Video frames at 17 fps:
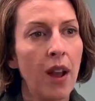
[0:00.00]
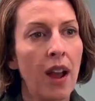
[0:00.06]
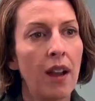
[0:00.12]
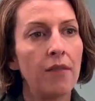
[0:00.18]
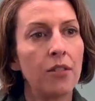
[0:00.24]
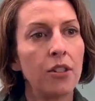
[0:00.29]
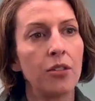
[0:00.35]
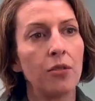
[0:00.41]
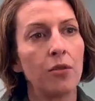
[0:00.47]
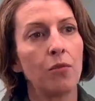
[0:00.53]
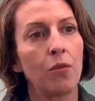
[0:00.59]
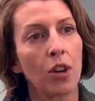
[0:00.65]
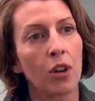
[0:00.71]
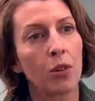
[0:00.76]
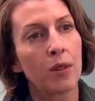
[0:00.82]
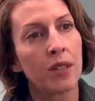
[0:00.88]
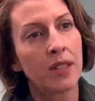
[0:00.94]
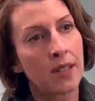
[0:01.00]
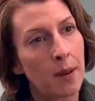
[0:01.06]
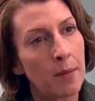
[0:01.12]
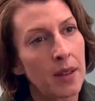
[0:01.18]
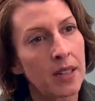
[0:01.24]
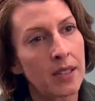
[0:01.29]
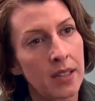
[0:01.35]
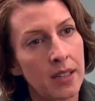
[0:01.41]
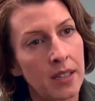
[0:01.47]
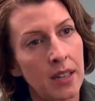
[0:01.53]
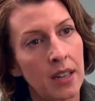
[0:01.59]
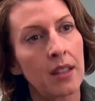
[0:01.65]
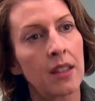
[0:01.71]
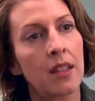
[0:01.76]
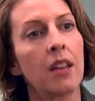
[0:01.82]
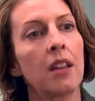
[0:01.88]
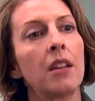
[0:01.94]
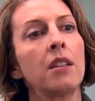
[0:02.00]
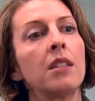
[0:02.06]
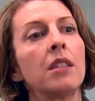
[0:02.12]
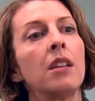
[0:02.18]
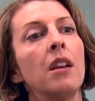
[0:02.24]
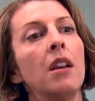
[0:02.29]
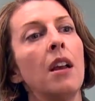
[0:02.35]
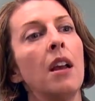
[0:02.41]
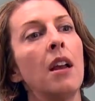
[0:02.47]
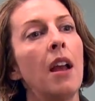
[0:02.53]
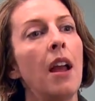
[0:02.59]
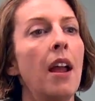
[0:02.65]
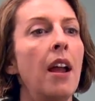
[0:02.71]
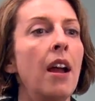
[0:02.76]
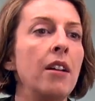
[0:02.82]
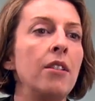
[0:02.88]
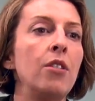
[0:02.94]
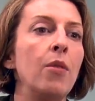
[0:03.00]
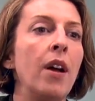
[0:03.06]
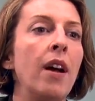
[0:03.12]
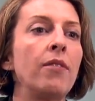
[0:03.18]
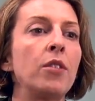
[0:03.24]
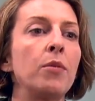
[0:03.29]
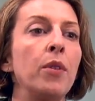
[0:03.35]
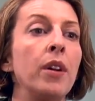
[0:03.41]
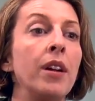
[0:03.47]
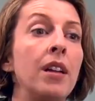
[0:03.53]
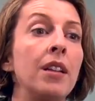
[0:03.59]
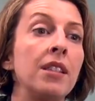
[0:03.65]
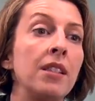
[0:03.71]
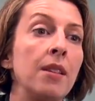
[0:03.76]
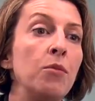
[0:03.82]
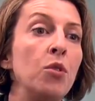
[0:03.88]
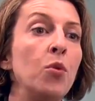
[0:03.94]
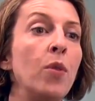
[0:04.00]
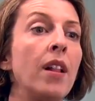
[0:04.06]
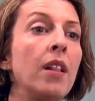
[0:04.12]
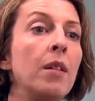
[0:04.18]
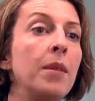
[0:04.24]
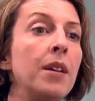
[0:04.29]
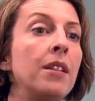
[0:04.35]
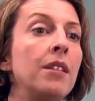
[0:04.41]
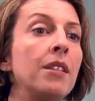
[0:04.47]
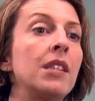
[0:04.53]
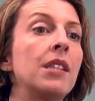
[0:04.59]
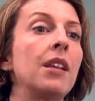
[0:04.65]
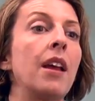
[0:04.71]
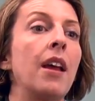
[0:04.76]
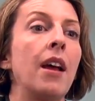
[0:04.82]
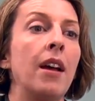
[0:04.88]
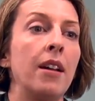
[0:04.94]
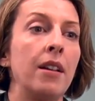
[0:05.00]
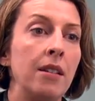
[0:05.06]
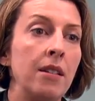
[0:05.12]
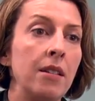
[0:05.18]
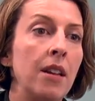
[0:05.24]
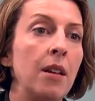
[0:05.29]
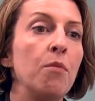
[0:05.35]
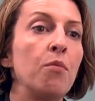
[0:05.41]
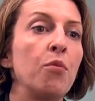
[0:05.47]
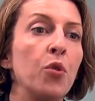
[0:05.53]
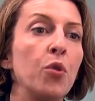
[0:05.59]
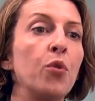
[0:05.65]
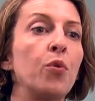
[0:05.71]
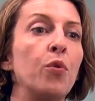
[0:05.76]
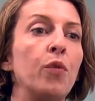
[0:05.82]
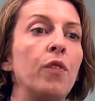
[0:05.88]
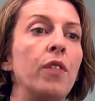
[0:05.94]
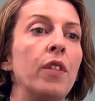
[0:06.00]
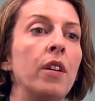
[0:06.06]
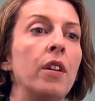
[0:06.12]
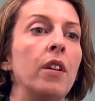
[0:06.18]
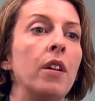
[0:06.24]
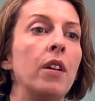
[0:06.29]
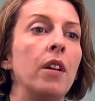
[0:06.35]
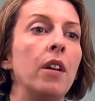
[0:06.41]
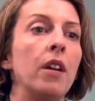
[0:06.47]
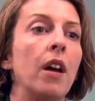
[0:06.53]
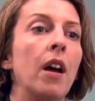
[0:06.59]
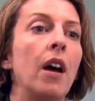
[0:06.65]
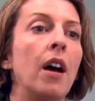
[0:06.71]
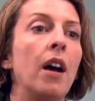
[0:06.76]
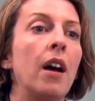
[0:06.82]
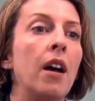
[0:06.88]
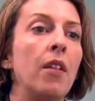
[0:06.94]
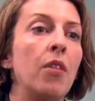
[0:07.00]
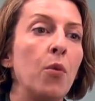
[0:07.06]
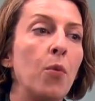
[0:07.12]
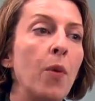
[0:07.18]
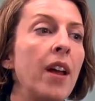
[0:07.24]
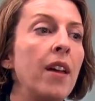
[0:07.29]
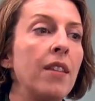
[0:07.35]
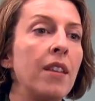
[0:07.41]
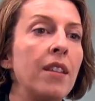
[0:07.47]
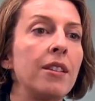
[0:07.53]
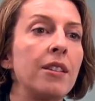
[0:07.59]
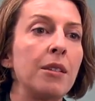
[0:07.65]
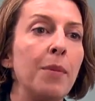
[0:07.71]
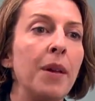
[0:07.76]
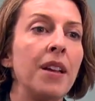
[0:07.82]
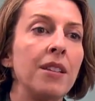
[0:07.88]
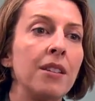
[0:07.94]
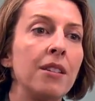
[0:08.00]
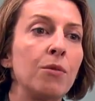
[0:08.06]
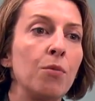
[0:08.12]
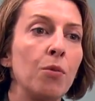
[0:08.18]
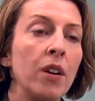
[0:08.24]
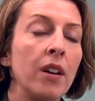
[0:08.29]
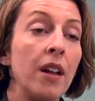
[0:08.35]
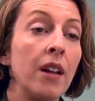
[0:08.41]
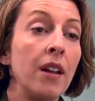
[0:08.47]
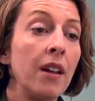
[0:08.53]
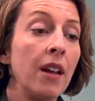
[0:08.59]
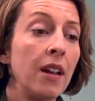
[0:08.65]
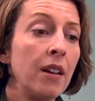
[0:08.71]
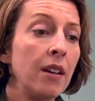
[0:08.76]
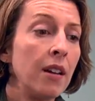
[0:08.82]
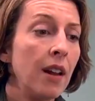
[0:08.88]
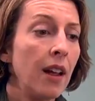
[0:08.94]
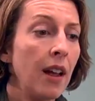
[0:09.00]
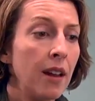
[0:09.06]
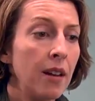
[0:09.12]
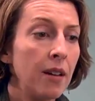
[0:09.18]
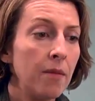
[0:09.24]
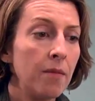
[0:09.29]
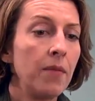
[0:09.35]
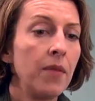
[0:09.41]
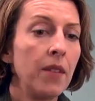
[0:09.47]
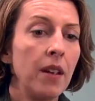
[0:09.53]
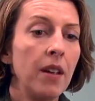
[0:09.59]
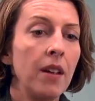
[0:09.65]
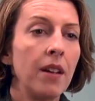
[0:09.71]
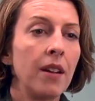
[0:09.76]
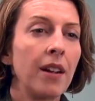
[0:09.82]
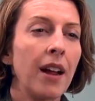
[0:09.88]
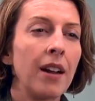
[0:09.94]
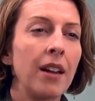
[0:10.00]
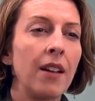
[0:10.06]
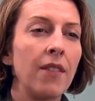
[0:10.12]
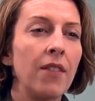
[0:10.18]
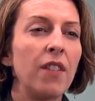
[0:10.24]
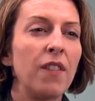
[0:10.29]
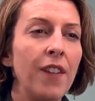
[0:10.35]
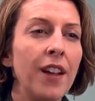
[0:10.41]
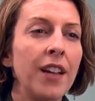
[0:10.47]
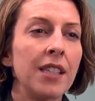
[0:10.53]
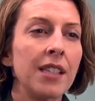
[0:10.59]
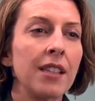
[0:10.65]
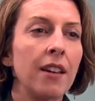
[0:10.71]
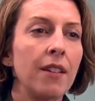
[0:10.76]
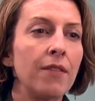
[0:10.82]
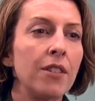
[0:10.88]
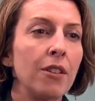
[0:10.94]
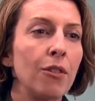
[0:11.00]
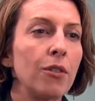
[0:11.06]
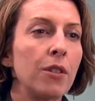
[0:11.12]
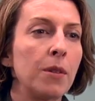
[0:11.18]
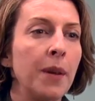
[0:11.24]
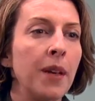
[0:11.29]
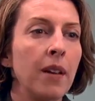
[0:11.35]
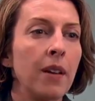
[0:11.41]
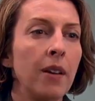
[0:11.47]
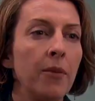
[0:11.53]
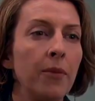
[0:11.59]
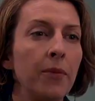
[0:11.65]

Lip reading: have to work with some existing things, and you have to bring in some new elements and improve the way that the space is working, and kind of give it a facelift, so to speak.